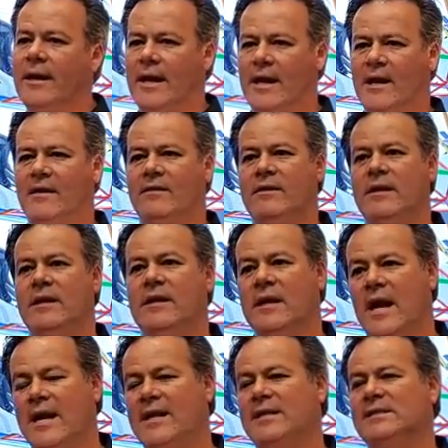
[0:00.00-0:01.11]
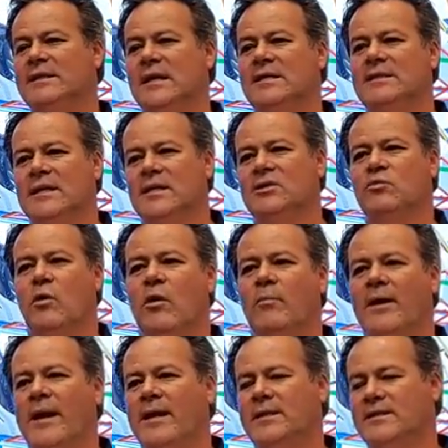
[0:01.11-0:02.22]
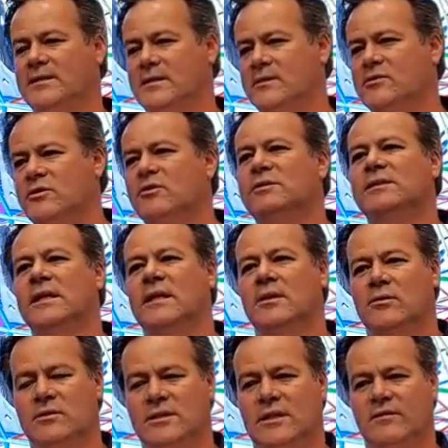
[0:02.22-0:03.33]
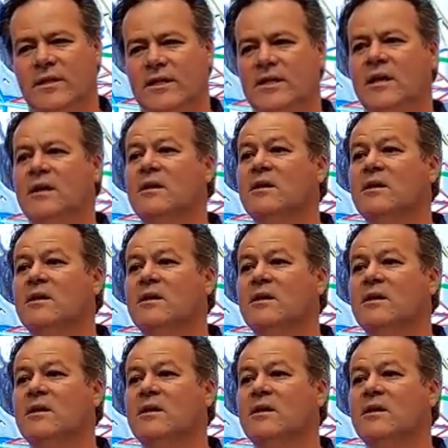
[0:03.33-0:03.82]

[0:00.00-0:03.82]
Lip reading: and the 96-inch wheelbase 2-seat UTV